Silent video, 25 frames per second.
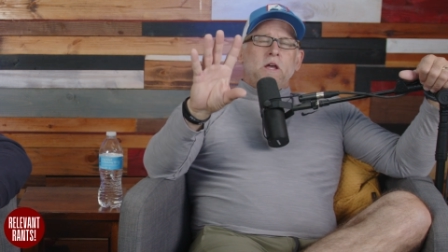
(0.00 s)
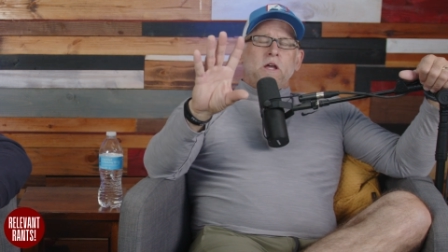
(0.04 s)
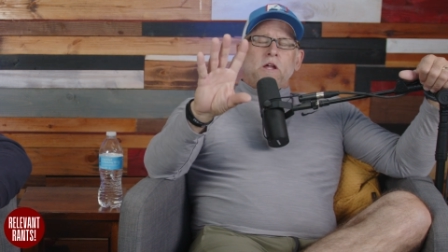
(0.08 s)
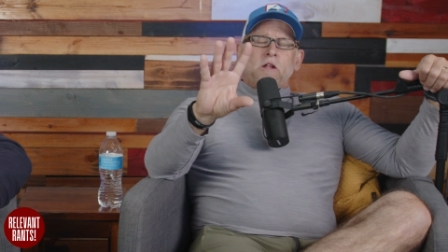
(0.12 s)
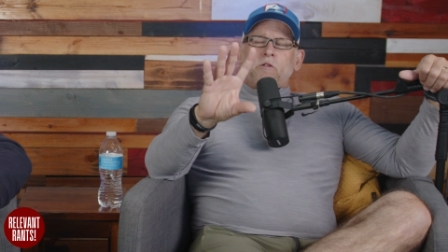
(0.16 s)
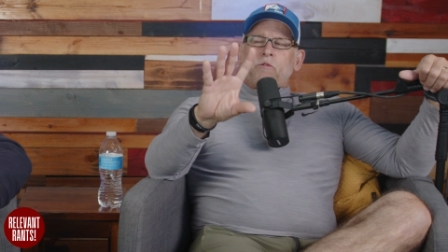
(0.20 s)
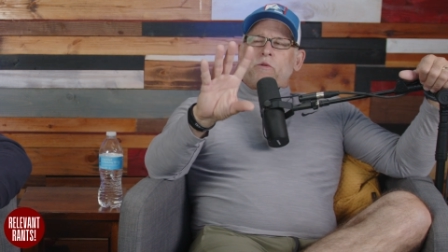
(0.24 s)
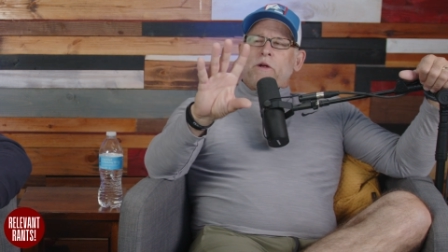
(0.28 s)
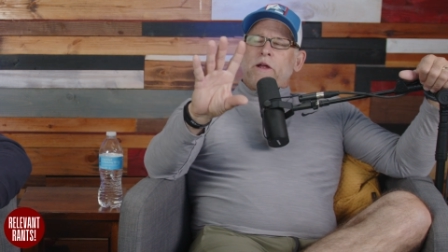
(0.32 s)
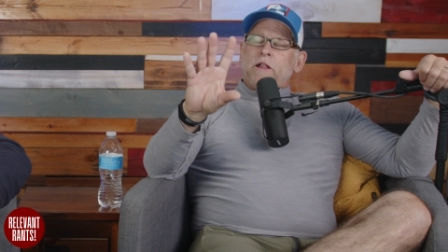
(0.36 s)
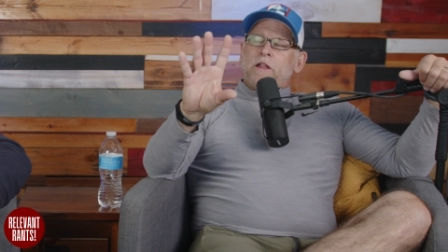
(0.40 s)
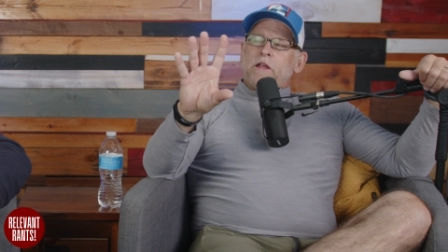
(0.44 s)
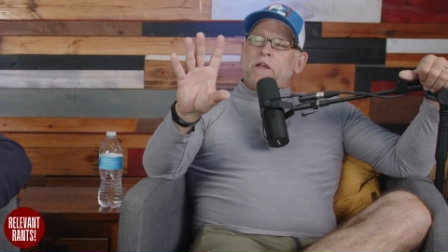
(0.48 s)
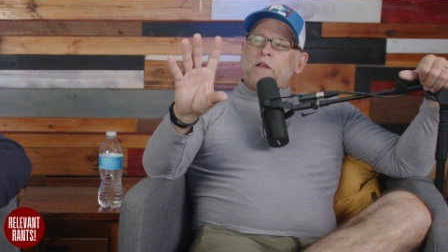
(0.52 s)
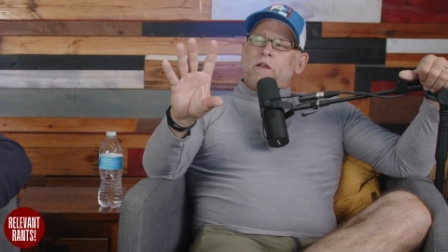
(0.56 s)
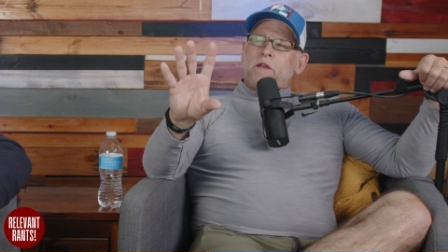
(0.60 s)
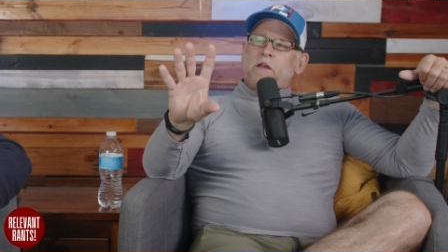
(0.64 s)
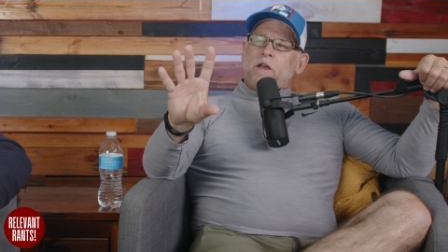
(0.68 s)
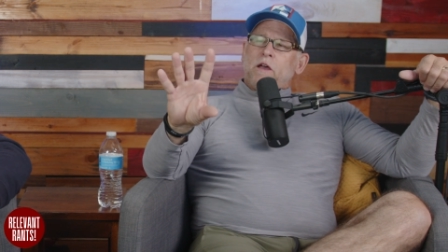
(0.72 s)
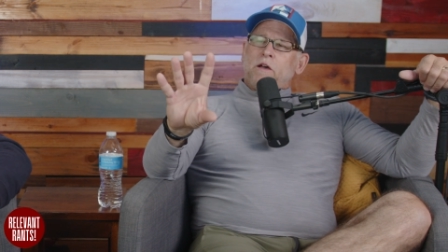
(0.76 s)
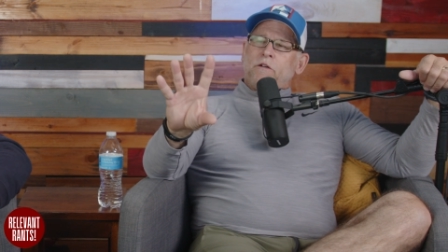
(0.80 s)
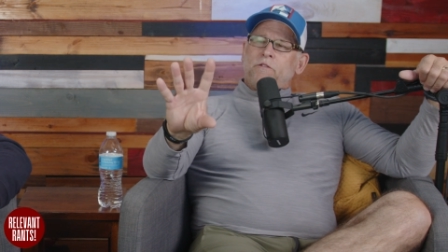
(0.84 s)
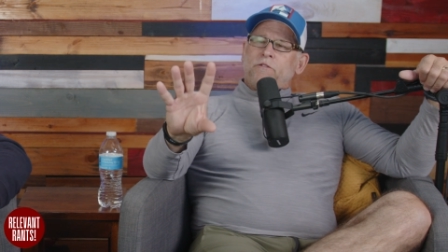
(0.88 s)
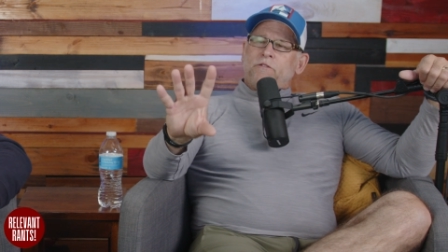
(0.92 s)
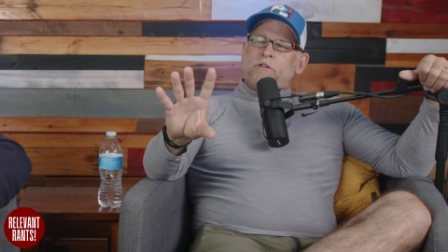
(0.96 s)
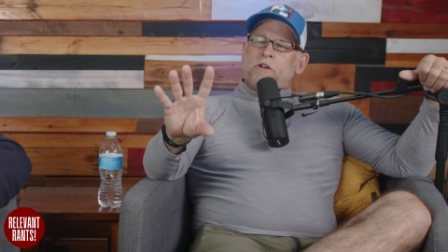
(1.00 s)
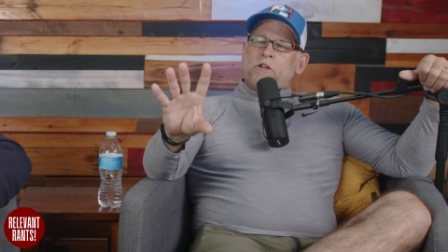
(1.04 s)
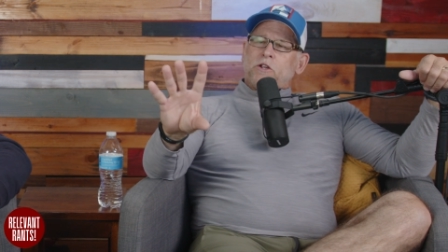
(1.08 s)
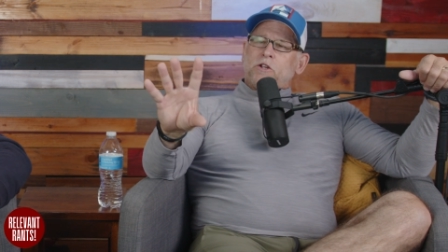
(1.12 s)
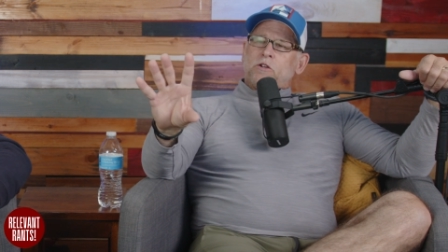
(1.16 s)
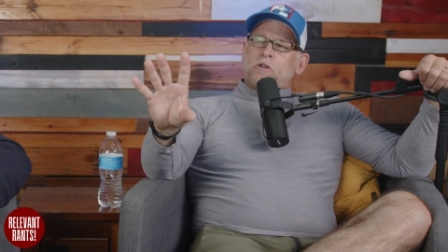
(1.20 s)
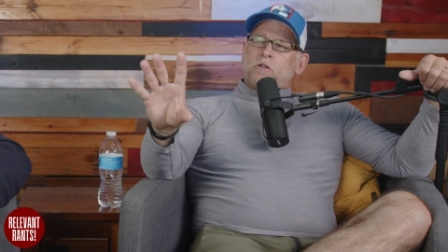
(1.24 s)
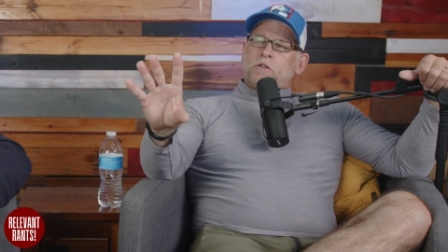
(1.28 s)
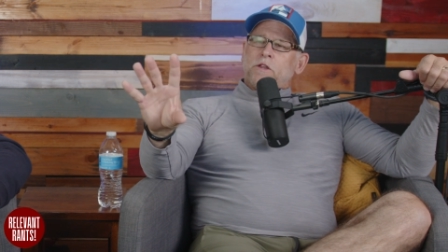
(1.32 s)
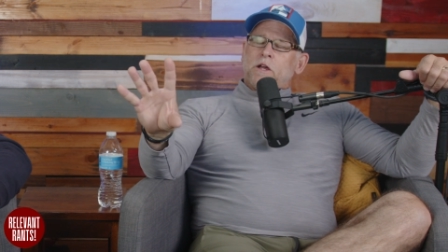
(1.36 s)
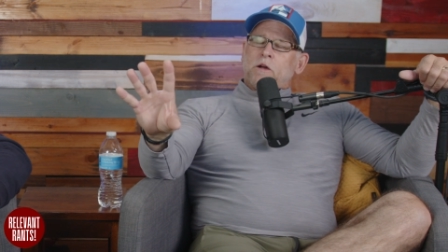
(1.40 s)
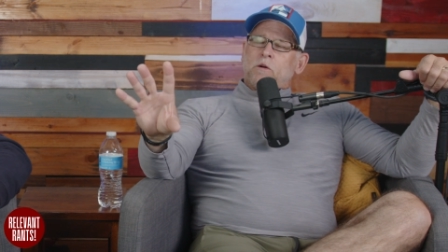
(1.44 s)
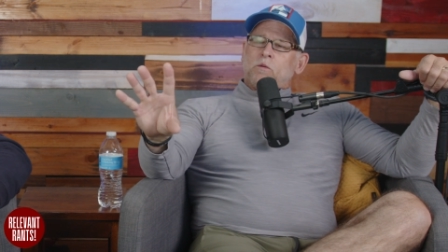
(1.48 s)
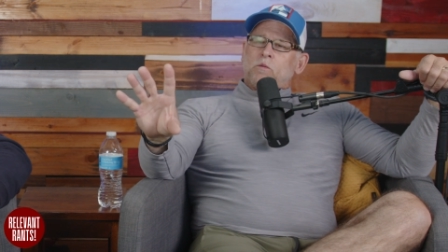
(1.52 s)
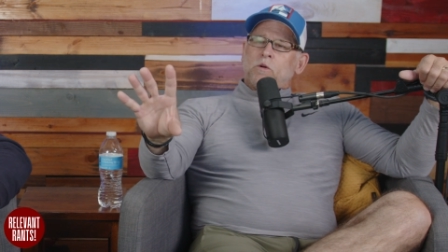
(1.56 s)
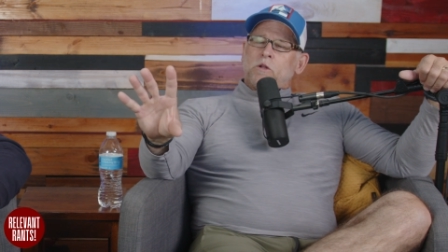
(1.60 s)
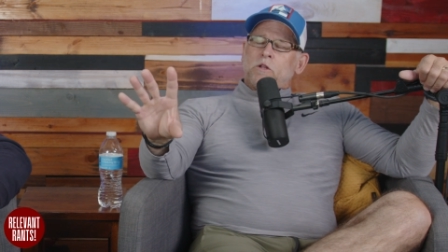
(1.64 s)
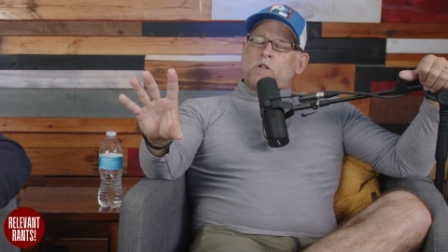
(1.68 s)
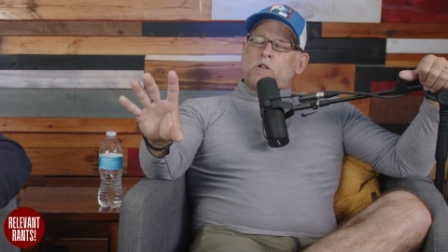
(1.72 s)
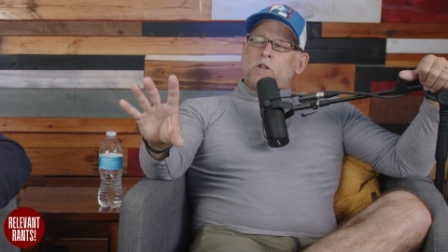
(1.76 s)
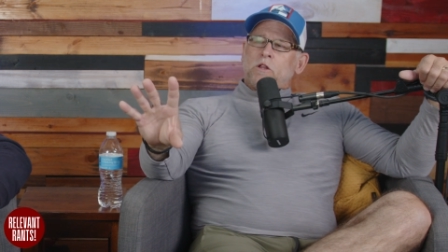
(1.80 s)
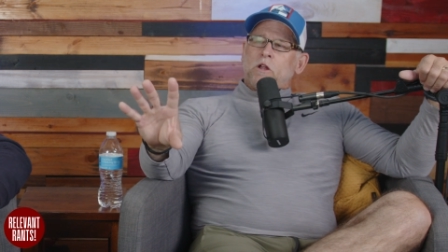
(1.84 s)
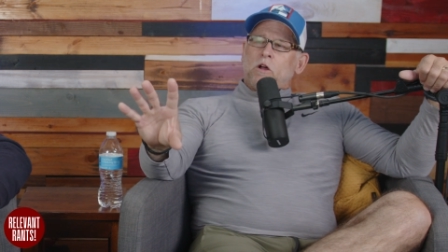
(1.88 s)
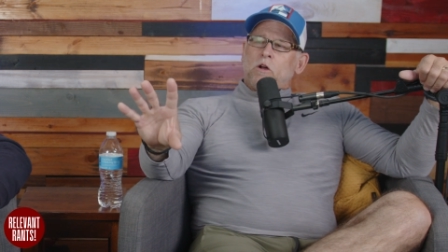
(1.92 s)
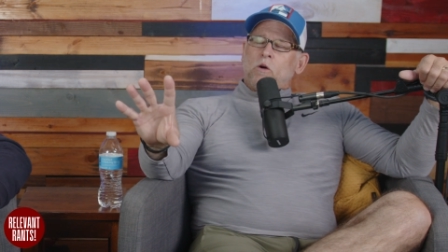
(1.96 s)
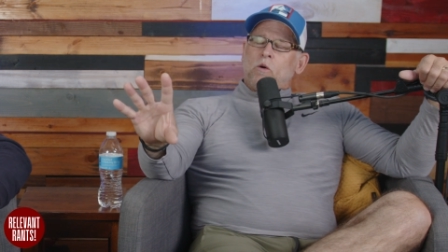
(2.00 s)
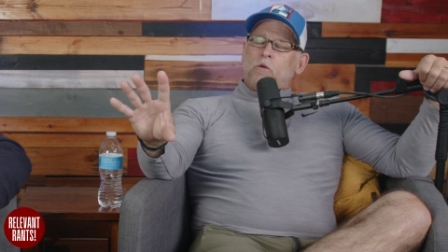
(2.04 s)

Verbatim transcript: Israeli official that was